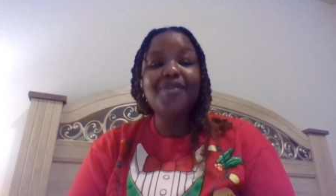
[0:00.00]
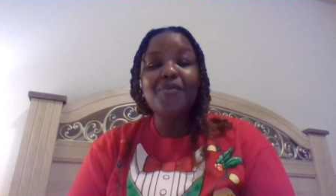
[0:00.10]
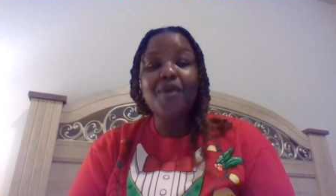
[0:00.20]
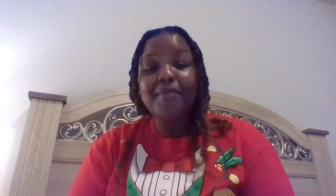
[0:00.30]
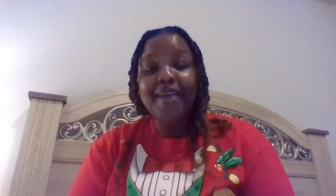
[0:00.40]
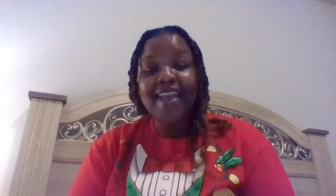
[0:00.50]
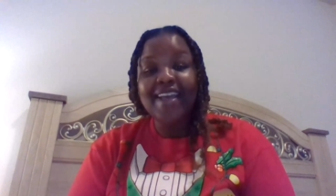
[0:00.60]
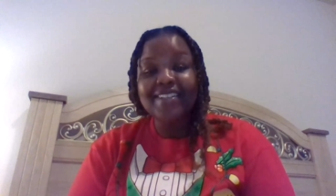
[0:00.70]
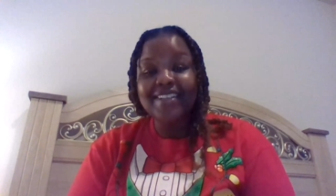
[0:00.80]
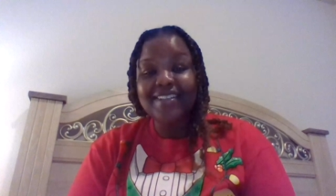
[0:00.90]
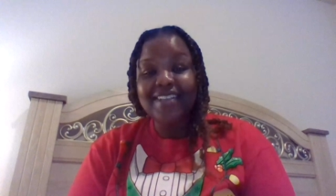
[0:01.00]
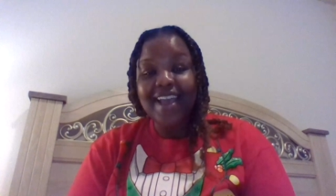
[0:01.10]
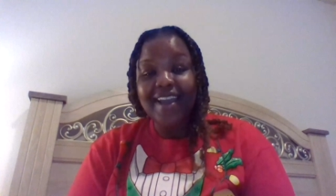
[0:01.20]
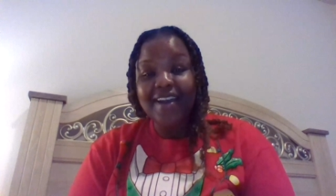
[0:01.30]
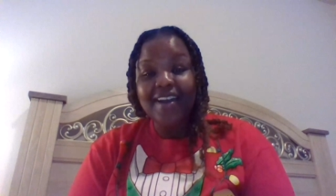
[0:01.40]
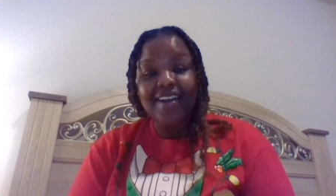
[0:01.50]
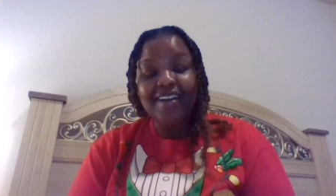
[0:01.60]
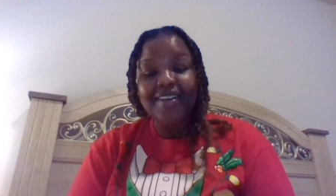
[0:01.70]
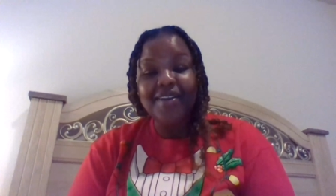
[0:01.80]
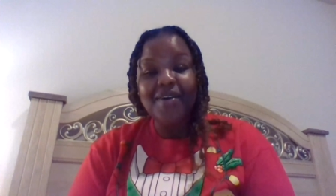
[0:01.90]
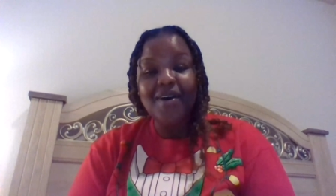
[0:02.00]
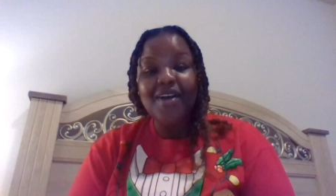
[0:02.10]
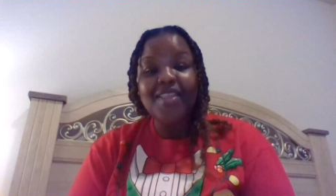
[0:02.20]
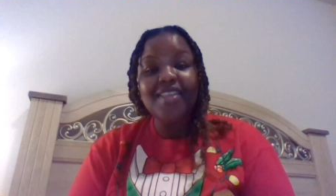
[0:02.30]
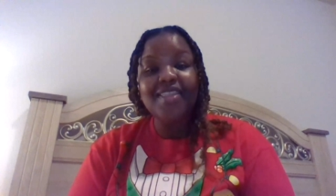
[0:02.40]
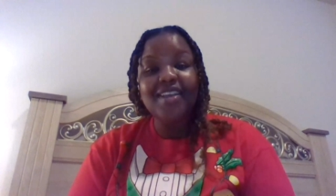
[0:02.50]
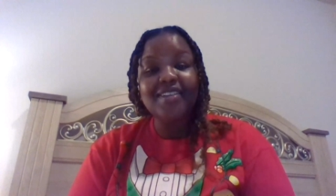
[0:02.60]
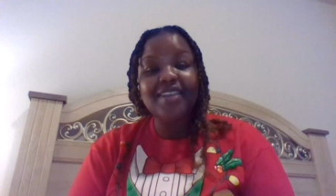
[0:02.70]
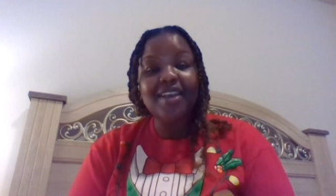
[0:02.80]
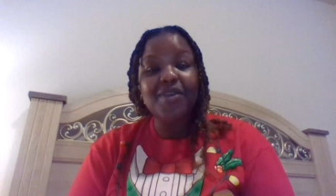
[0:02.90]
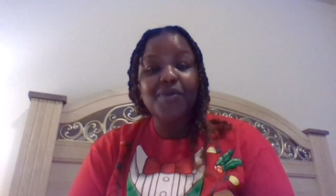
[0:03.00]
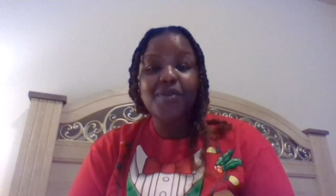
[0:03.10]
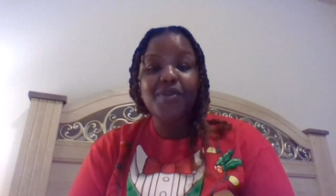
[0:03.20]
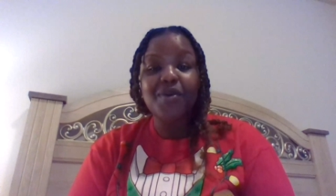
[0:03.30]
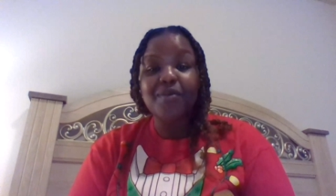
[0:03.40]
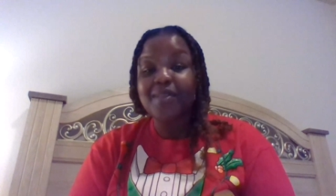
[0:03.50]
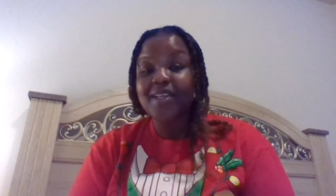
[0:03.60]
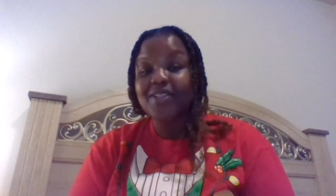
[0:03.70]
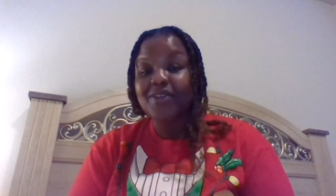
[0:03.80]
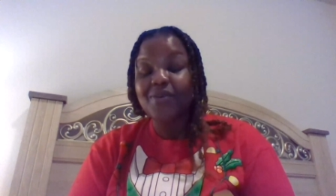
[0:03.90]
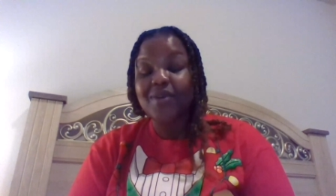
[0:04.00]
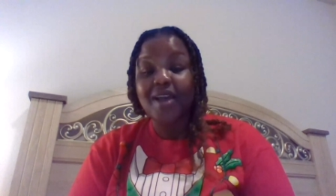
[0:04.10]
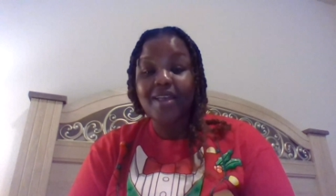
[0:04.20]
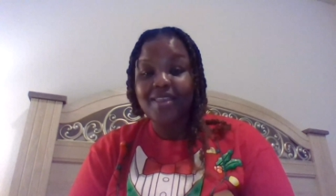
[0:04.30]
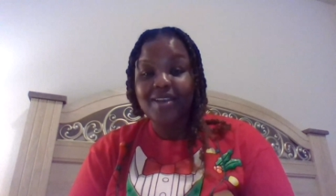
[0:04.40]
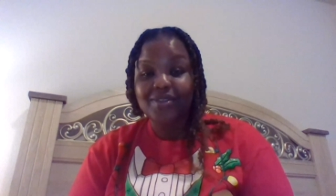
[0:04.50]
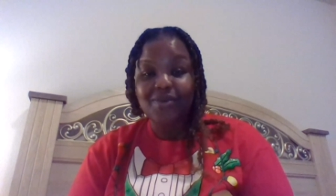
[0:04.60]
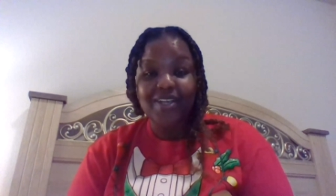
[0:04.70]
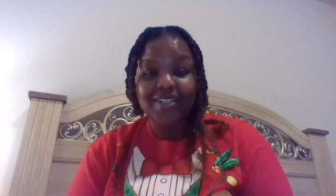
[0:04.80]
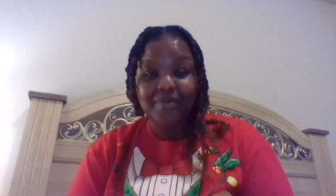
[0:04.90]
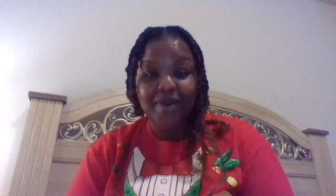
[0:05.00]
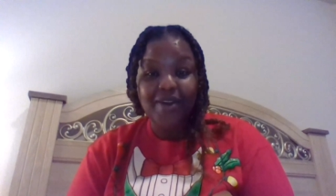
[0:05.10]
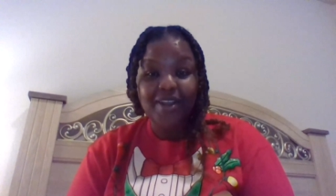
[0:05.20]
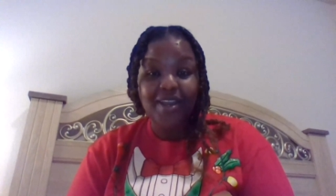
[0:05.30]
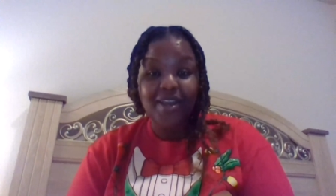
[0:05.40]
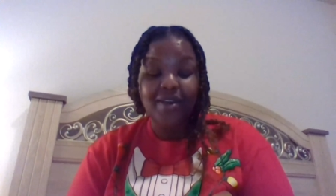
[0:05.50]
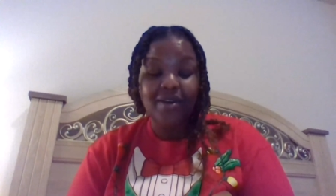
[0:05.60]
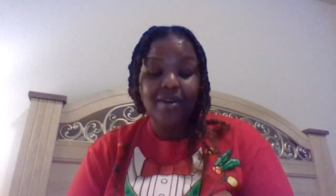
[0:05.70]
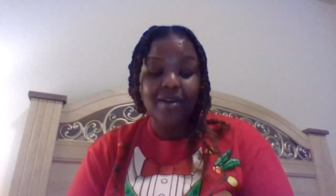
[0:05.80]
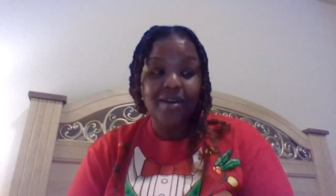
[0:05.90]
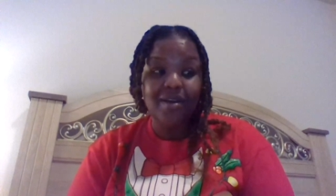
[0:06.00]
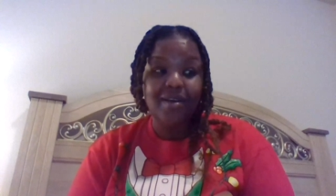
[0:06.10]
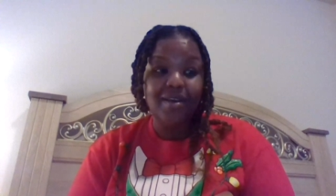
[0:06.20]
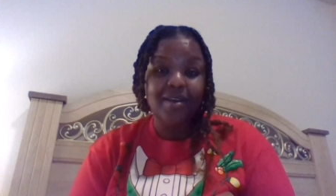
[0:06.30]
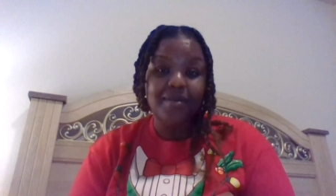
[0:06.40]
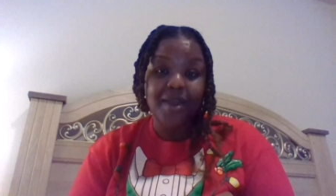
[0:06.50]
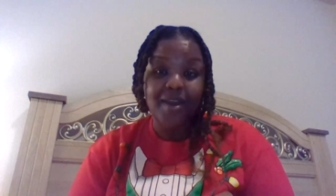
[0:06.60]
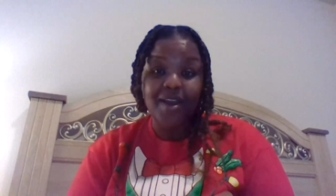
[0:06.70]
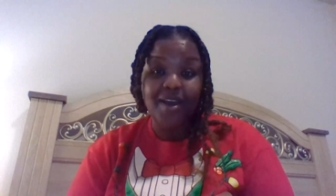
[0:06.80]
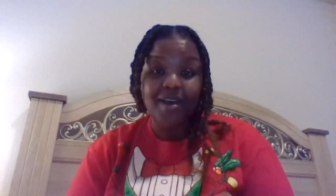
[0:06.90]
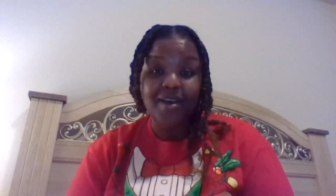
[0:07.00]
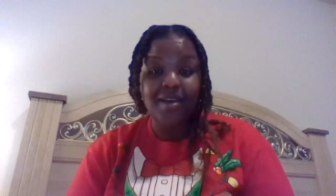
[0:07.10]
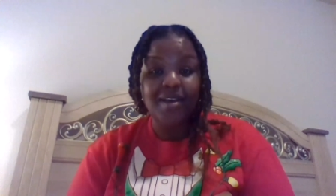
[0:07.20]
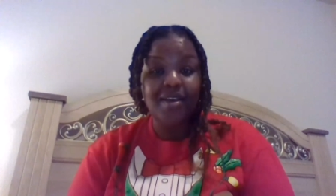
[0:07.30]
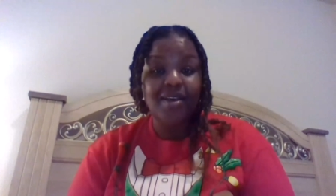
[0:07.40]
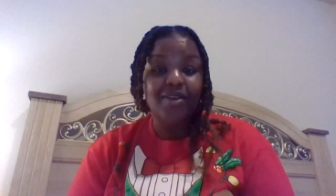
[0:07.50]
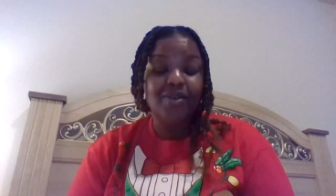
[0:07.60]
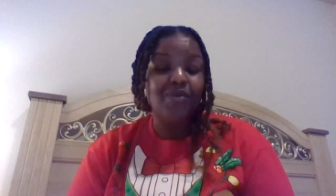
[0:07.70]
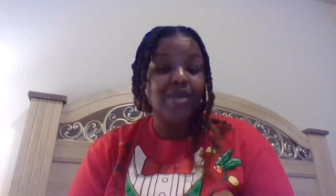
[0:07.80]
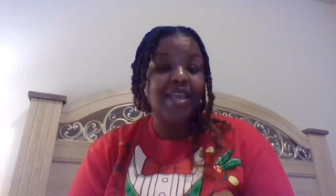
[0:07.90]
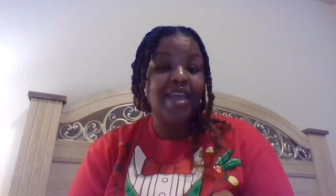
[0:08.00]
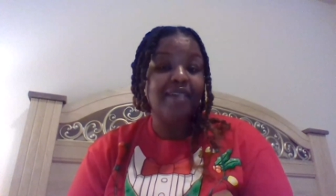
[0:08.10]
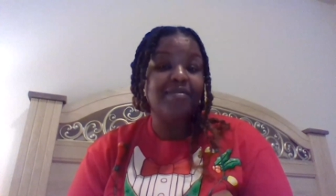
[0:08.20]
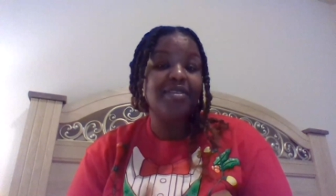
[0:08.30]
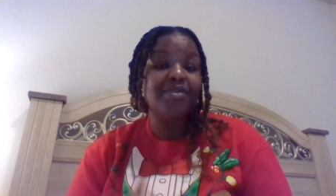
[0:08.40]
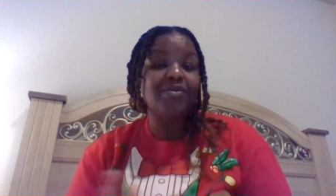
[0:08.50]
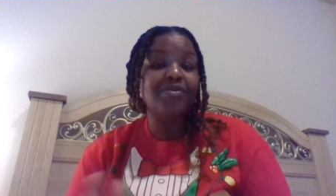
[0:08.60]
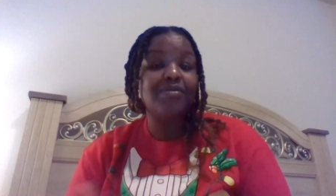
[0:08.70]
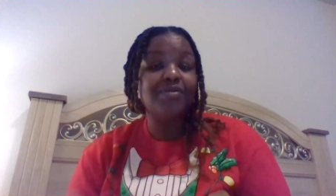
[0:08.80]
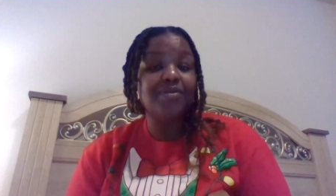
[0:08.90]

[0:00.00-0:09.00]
rub my hands in his hair, you know, all the things that you would normally do and not think twice about it here in America. You really have to